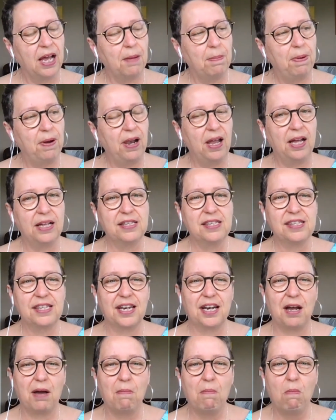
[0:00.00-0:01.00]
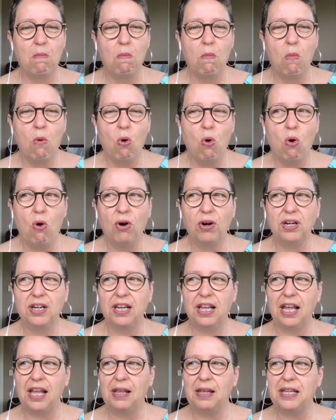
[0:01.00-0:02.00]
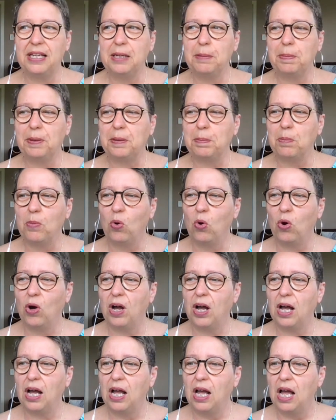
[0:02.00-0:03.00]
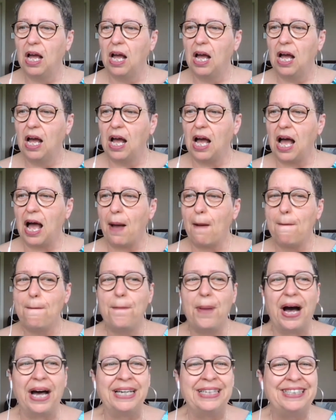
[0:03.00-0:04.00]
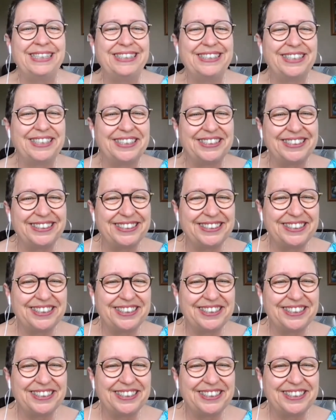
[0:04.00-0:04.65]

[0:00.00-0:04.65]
plants that are more, a little bit more abundant.